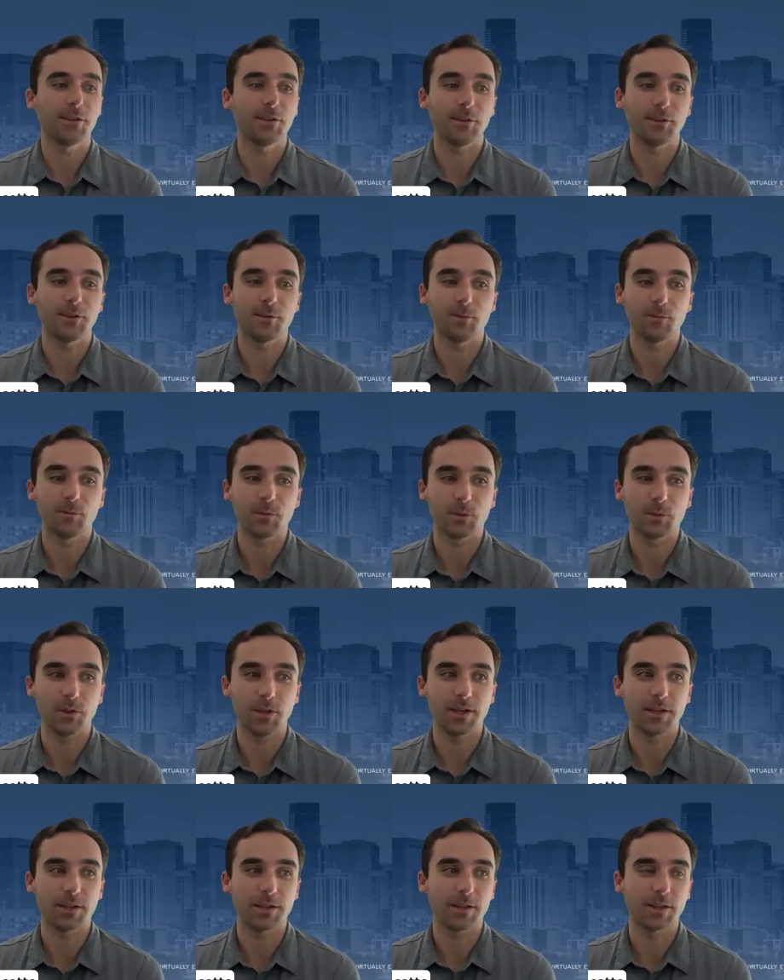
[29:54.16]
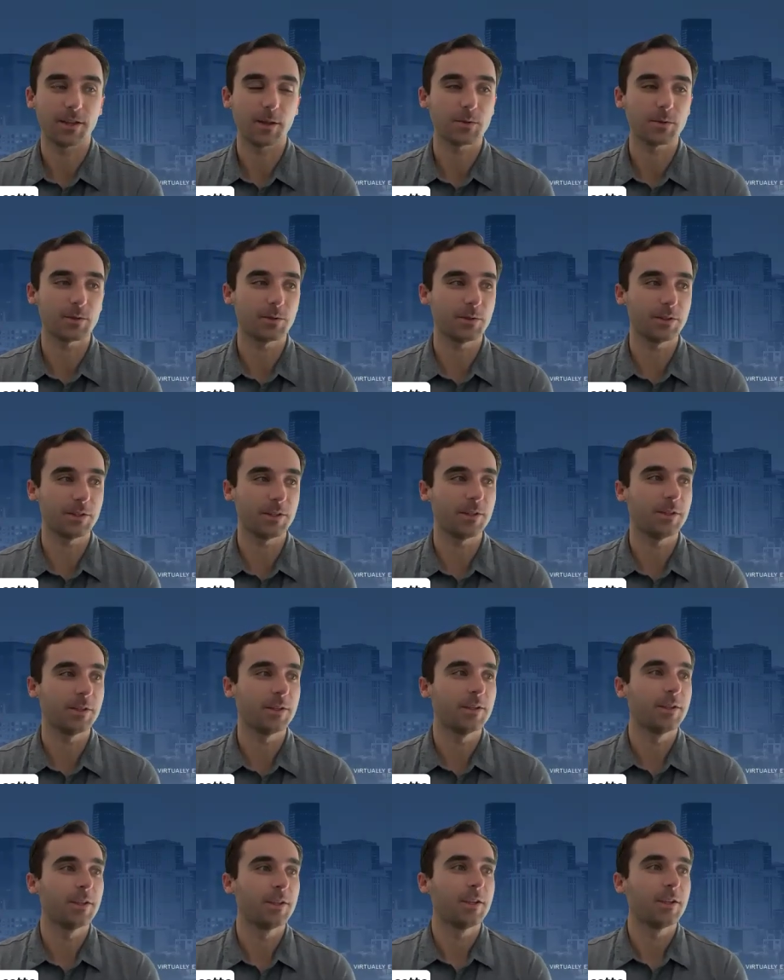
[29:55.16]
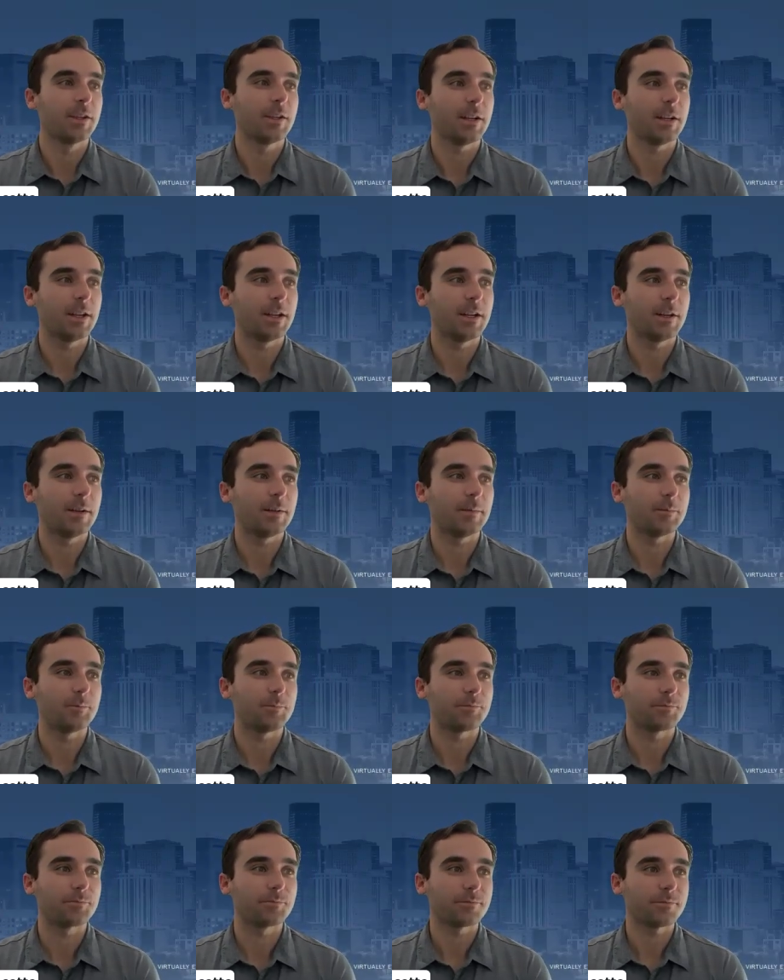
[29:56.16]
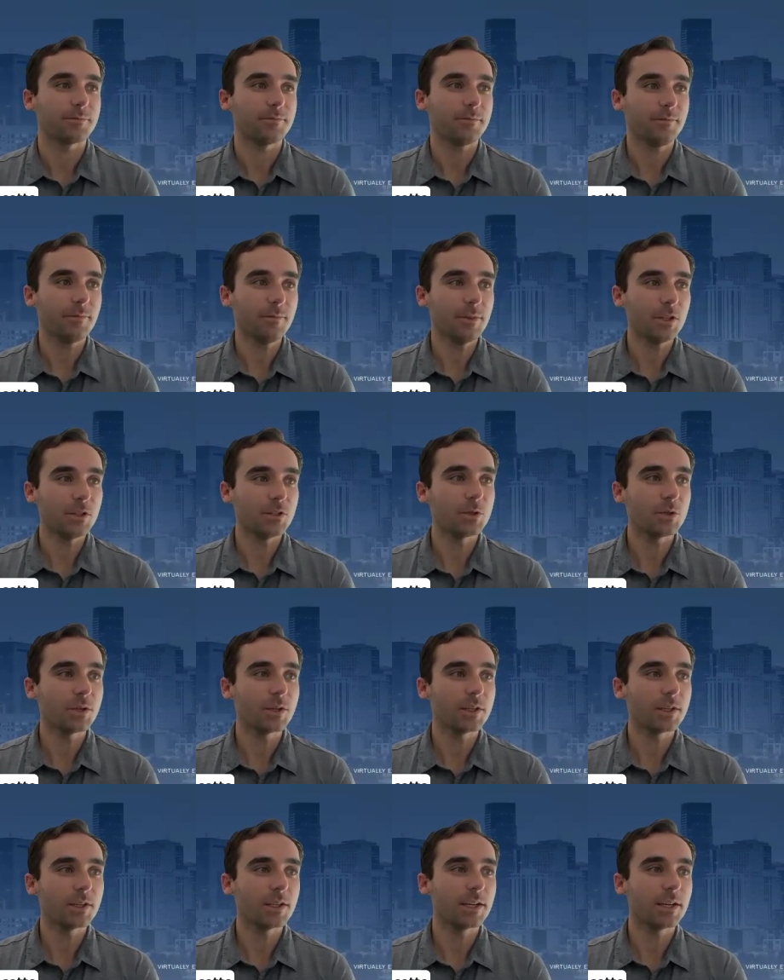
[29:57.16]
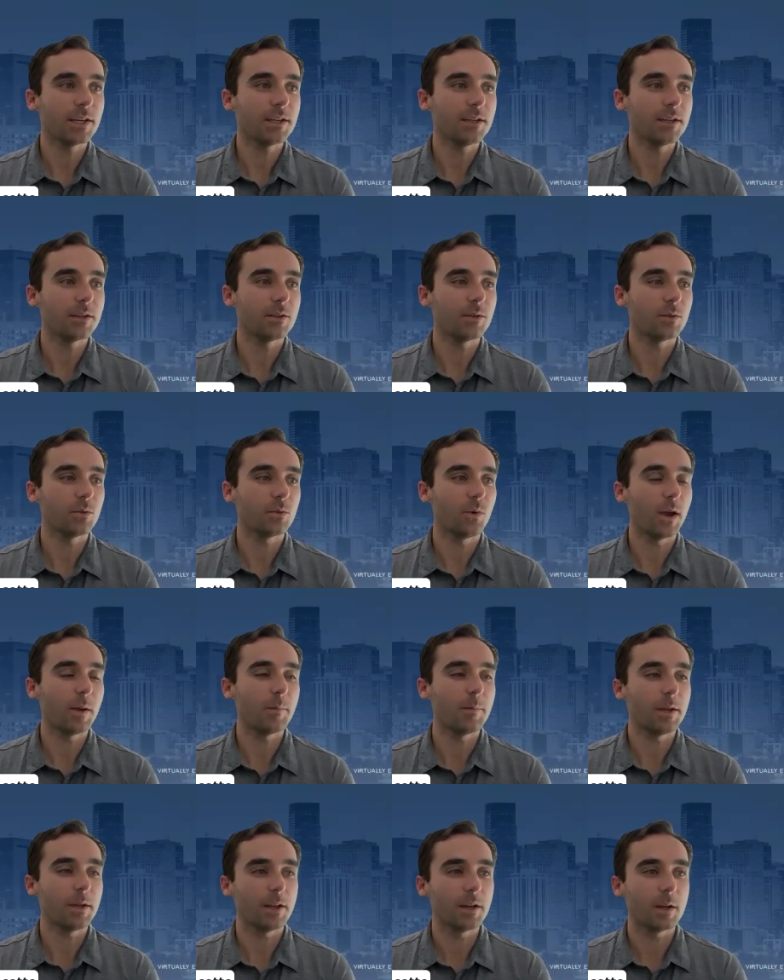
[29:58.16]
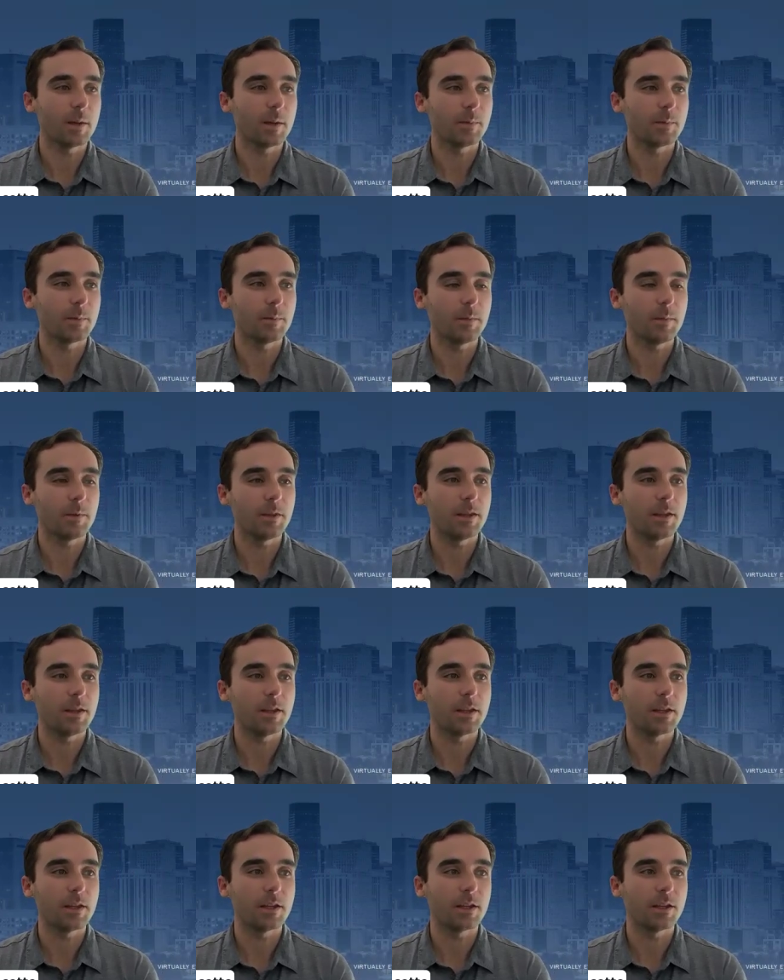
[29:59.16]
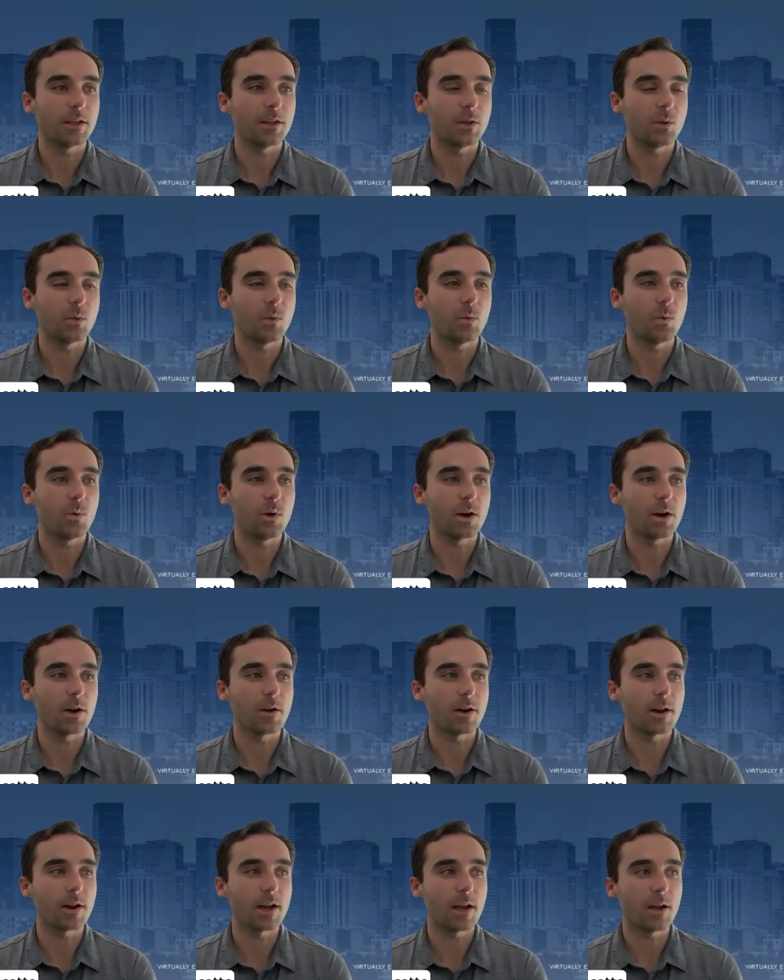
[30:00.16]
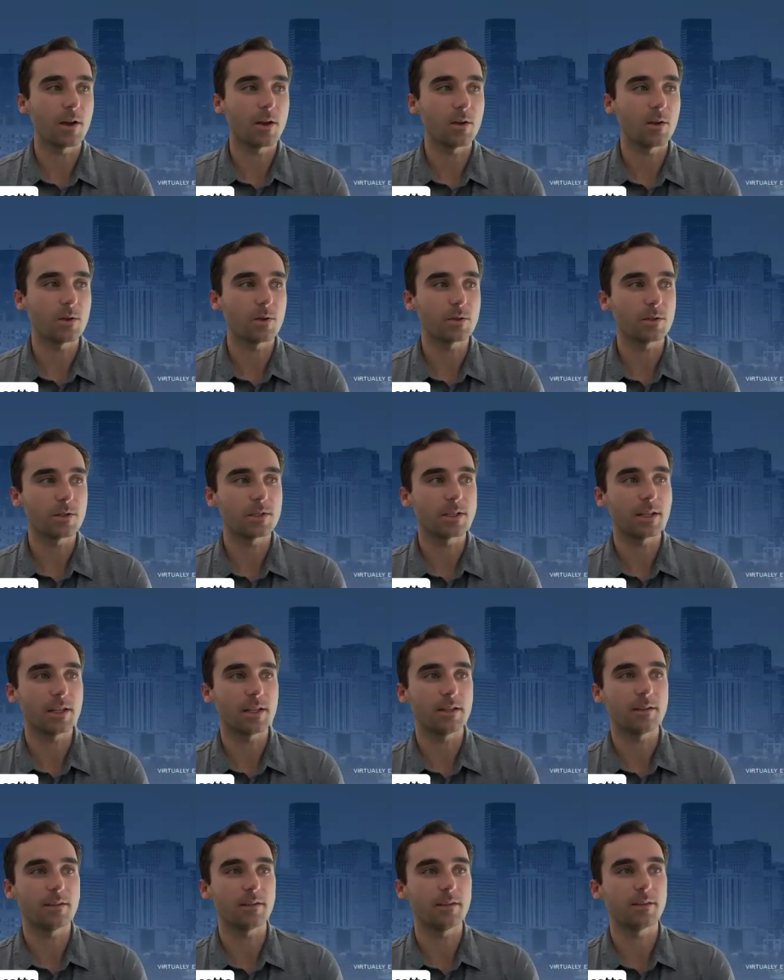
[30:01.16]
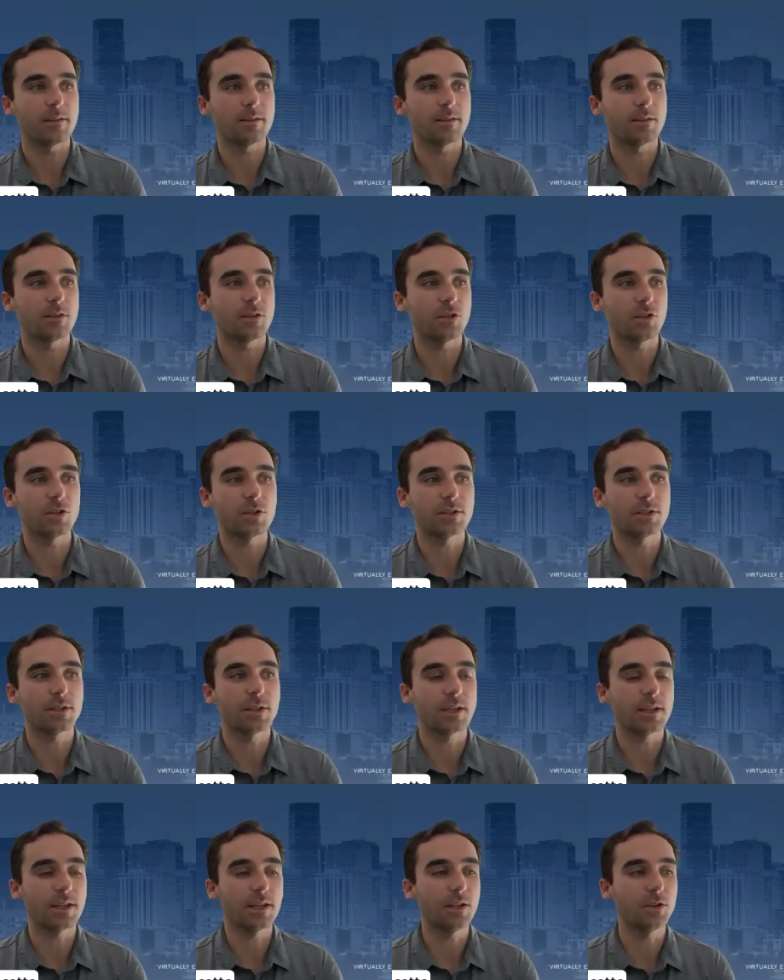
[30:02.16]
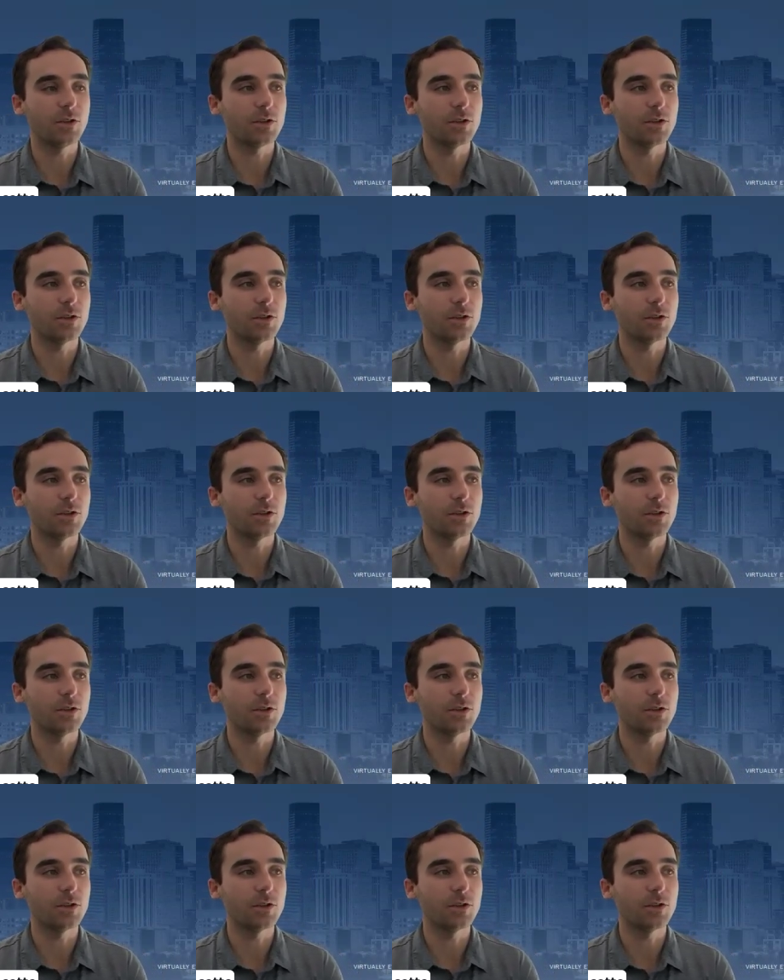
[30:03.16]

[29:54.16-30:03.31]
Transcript: So yeah, absolutely. Um, so kind of wrapping up maybe the warehouse and just like